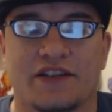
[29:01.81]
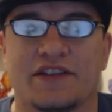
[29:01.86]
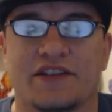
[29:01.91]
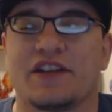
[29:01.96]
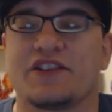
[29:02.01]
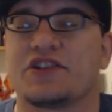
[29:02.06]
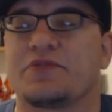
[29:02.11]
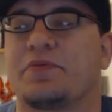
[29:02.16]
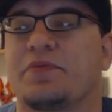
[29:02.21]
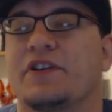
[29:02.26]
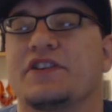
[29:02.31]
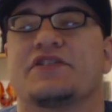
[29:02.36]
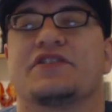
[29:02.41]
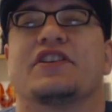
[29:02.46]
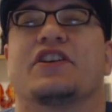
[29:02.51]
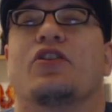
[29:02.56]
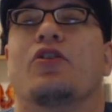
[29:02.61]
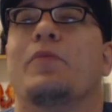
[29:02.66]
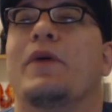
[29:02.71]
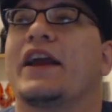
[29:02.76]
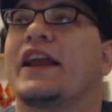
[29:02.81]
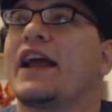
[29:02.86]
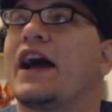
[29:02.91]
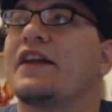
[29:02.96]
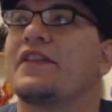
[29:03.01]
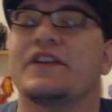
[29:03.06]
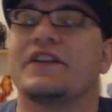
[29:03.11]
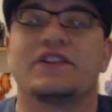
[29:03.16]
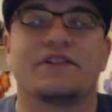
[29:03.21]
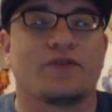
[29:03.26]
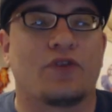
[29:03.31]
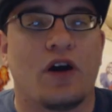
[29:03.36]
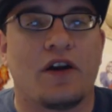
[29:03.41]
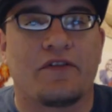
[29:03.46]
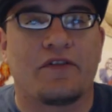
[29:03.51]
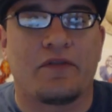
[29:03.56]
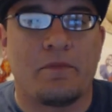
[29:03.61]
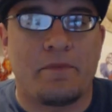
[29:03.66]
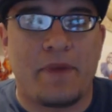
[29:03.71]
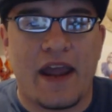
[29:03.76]
Sansa's probably just thinking, "Oh my God, things have
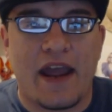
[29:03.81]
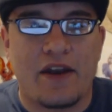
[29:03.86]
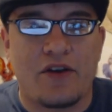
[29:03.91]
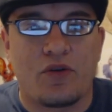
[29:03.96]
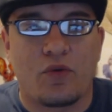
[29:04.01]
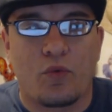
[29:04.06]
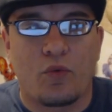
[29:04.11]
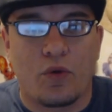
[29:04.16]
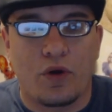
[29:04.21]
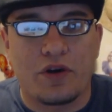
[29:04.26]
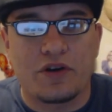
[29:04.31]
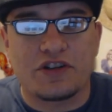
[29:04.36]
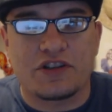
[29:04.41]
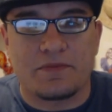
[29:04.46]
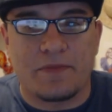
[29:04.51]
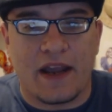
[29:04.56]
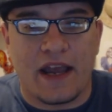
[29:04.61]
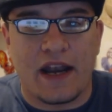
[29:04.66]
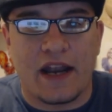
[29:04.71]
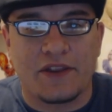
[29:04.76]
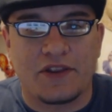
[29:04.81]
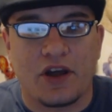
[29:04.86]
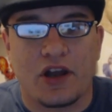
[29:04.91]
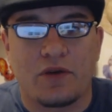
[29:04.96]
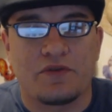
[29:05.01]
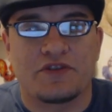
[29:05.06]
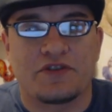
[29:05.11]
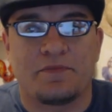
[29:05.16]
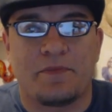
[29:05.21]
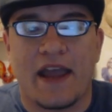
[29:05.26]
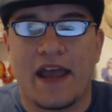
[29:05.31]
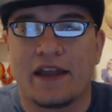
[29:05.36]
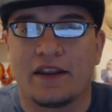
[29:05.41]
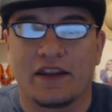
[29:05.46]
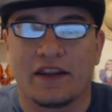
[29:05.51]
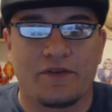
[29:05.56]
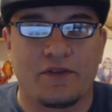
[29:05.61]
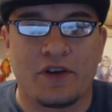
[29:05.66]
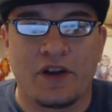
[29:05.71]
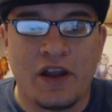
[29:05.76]
gone from bad to worse, man. I thought it was bad
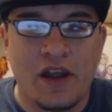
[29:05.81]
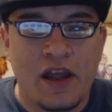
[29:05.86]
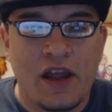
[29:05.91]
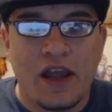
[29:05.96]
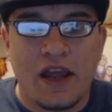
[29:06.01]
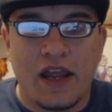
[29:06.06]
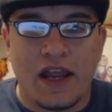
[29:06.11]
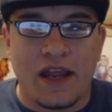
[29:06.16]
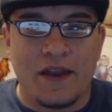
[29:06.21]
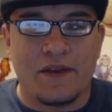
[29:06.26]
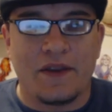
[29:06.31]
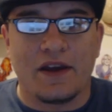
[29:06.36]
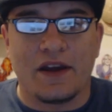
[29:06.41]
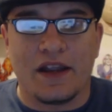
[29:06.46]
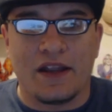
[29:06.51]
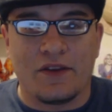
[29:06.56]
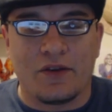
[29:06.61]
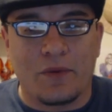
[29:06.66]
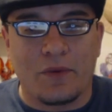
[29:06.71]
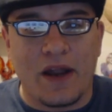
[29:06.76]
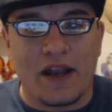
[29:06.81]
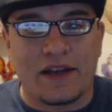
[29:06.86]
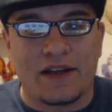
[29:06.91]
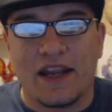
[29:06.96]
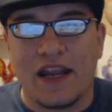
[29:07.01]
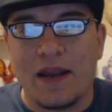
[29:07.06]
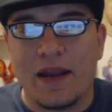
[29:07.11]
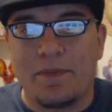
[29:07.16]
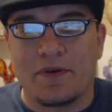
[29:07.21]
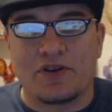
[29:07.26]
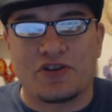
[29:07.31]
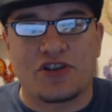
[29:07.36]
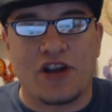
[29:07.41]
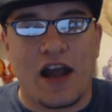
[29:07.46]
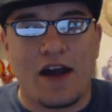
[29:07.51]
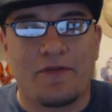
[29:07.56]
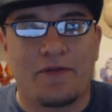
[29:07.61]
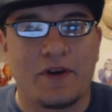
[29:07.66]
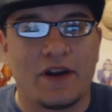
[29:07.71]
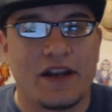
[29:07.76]
living in the in the Red Keep and
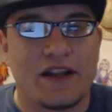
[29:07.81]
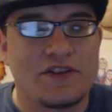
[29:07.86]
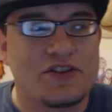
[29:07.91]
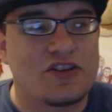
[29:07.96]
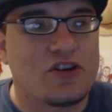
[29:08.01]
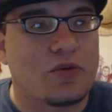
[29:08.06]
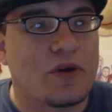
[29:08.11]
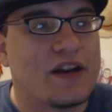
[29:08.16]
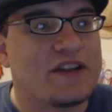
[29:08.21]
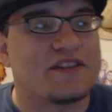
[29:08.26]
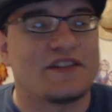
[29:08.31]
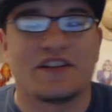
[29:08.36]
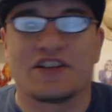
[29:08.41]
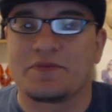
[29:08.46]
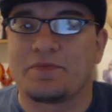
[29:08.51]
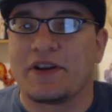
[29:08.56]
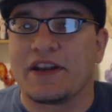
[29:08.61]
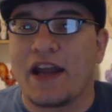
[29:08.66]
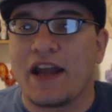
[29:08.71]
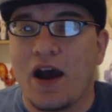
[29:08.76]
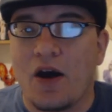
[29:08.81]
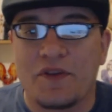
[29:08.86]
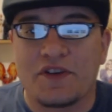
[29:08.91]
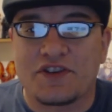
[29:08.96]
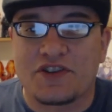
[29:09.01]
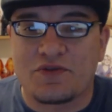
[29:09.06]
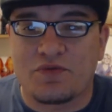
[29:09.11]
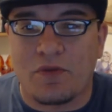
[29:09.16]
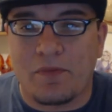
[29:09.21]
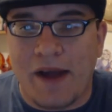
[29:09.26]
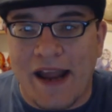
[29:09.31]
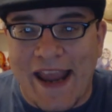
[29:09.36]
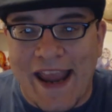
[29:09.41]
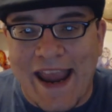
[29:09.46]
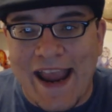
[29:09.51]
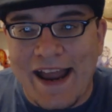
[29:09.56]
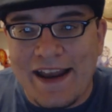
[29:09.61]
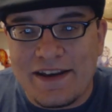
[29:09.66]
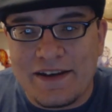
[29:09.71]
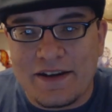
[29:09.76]
Joffrey and his craziness, but now this is what my
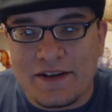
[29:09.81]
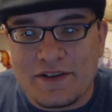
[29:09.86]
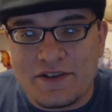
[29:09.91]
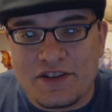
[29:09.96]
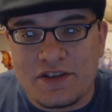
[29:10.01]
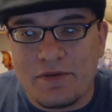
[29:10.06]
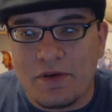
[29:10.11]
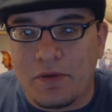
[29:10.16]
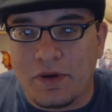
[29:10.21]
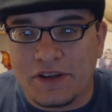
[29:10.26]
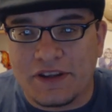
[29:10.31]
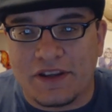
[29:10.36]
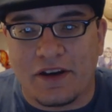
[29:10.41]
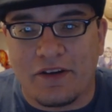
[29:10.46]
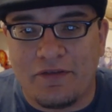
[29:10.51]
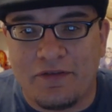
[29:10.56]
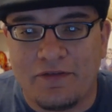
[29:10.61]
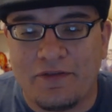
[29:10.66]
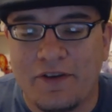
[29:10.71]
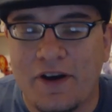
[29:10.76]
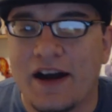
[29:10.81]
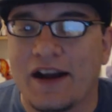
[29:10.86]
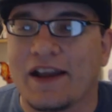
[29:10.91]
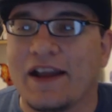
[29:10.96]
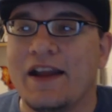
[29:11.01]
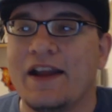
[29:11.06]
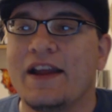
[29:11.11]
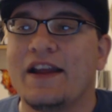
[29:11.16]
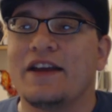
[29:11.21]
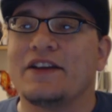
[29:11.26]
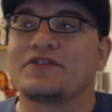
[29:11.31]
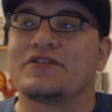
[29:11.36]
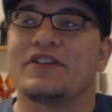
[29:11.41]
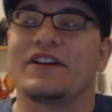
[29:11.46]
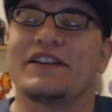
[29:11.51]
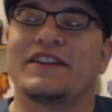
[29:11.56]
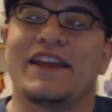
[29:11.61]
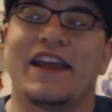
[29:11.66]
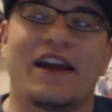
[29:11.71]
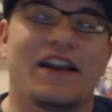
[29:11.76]
aunt does to me. What the fuck?" So
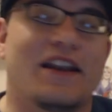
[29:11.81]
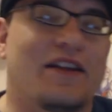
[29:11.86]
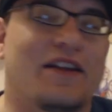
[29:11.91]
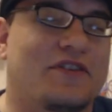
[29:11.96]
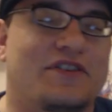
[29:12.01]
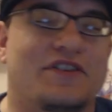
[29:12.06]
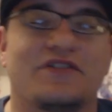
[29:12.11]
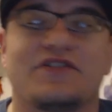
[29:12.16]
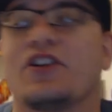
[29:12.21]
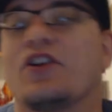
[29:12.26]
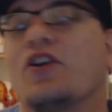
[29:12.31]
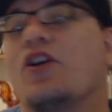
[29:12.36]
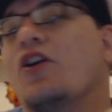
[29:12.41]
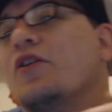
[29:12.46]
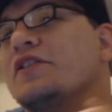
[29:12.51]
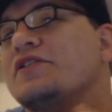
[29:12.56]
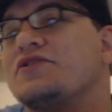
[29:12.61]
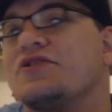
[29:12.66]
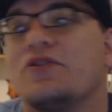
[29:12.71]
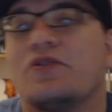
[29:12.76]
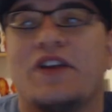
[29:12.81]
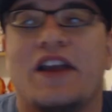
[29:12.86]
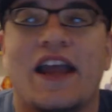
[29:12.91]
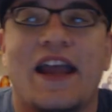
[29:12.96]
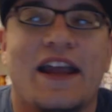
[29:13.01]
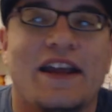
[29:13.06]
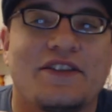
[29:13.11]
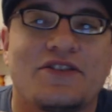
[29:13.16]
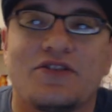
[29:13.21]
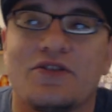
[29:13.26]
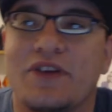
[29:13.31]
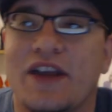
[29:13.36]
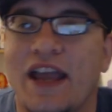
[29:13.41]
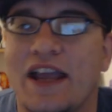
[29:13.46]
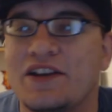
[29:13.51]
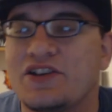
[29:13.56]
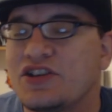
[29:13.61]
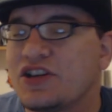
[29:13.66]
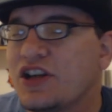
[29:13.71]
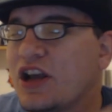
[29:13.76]
then at the end of it, she's like, oh, it's okay, it's
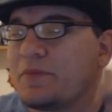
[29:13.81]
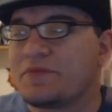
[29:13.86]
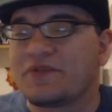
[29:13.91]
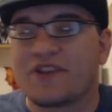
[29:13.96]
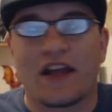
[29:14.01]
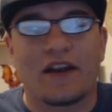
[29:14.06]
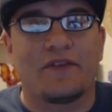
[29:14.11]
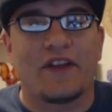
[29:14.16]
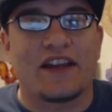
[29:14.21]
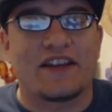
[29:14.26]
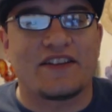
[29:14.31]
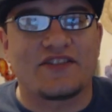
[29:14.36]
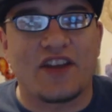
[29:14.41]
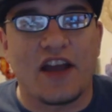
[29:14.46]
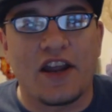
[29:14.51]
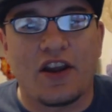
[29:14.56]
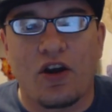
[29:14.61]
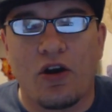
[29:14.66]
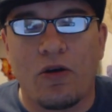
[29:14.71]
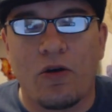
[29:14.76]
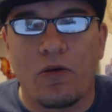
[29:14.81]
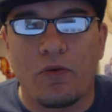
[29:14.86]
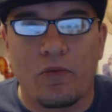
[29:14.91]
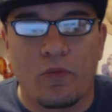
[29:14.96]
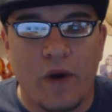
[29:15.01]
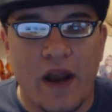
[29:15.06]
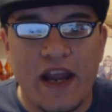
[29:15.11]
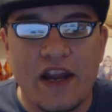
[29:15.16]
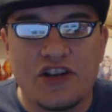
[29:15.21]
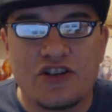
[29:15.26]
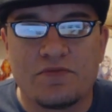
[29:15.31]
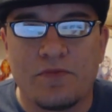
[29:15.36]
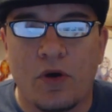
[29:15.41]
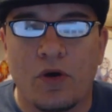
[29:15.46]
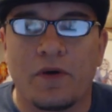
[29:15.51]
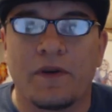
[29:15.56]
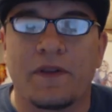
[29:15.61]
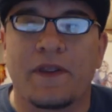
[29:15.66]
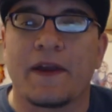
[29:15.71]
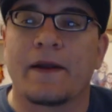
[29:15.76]
okay. And she comes out of like psycho rage
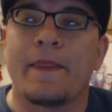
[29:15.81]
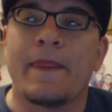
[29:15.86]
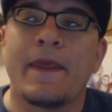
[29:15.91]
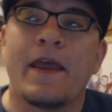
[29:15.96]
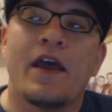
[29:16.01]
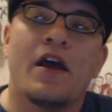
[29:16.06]
mode thing.